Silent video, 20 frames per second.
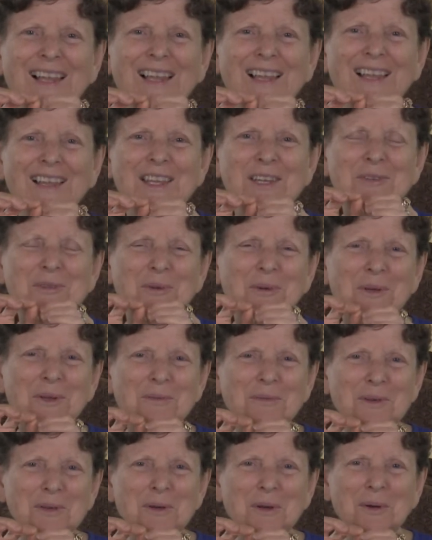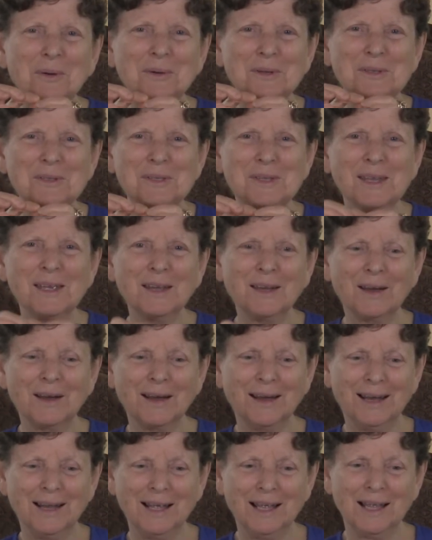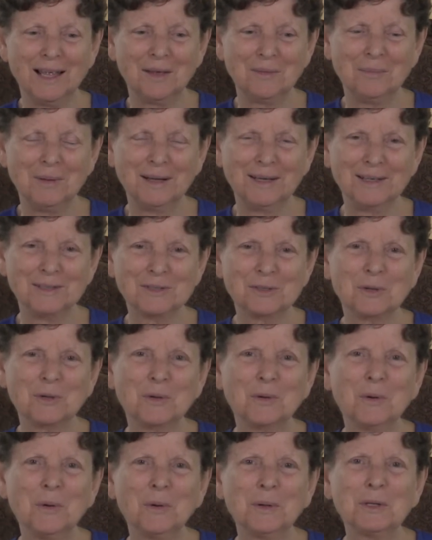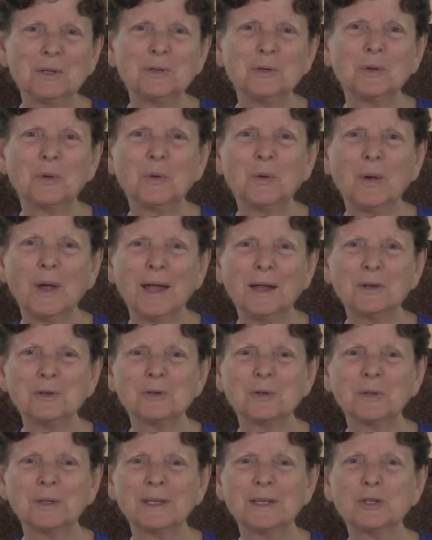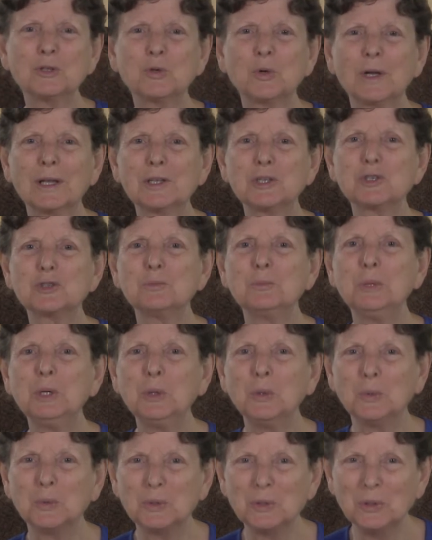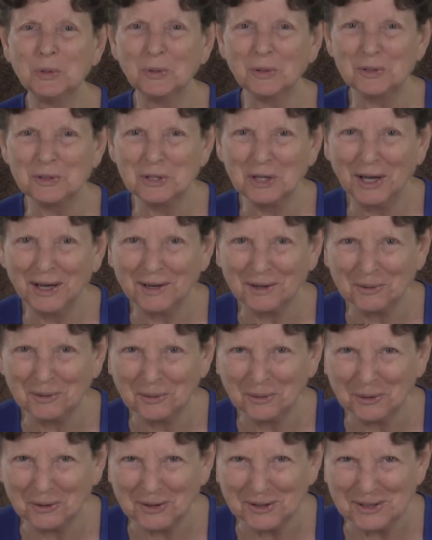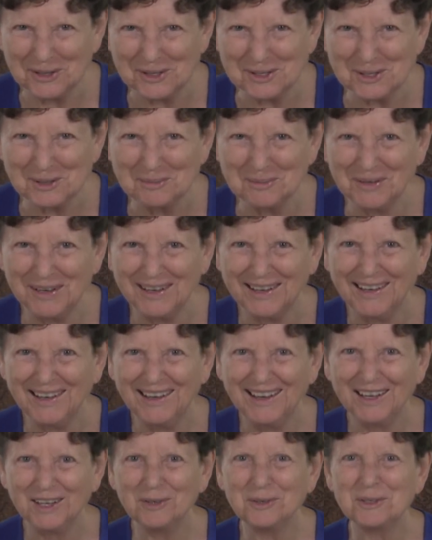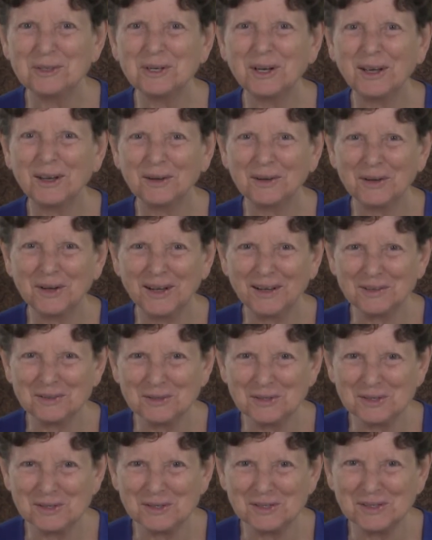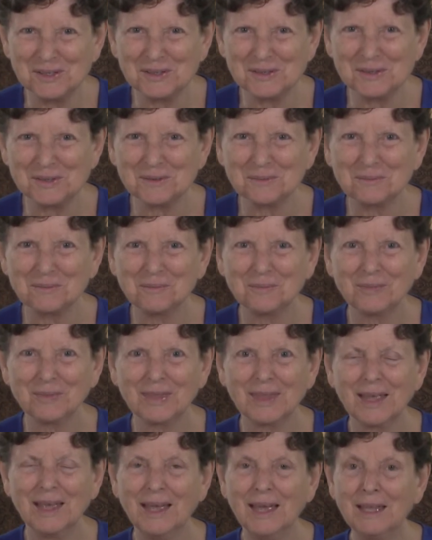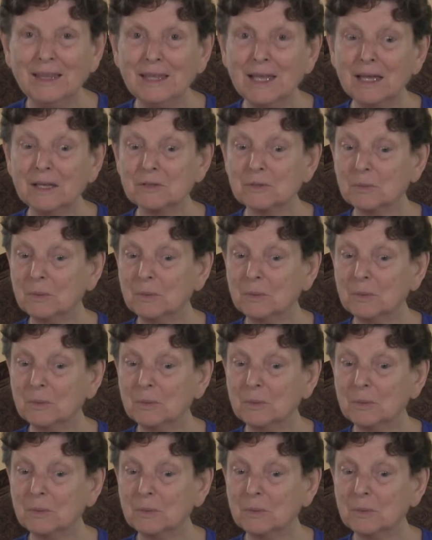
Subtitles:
that you don't even know it's there, but it's going to gradually transmute your entire organism, your entire consciousness. And that's